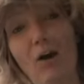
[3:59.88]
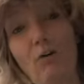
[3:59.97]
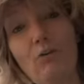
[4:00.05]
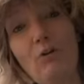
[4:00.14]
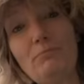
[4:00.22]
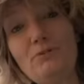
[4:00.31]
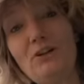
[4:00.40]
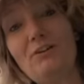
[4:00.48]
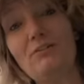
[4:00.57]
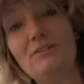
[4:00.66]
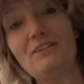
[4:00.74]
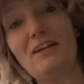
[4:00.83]
our
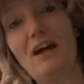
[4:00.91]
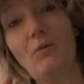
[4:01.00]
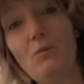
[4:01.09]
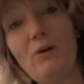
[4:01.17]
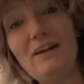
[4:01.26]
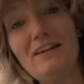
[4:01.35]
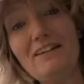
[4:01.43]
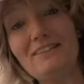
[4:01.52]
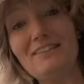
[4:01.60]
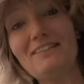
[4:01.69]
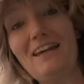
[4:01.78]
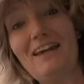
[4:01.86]
opportunity and we
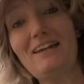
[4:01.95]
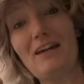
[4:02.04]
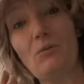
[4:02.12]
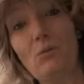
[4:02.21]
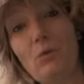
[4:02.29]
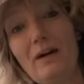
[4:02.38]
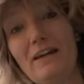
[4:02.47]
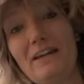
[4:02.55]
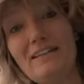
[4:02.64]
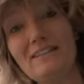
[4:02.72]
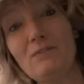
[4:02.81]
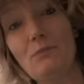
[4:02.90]
need to take it. We
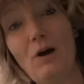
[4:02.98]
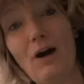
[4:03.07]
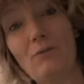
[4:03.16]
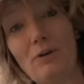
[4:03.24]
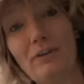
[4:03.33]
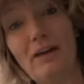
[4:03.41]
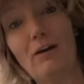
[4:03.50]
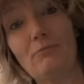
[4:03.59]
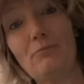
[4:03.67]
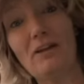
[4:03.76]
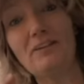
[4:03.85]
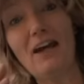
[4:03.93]
need to work with
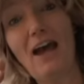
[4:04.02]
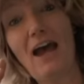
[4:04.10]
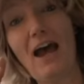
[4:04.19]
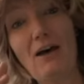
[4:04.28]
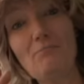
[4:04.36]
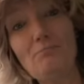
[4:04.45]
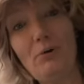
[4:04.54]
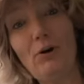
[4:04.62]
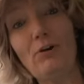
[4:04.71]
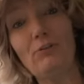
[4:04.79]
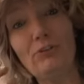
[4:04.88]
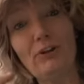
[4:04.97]
government and
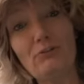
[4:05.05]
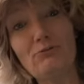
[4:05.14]
put the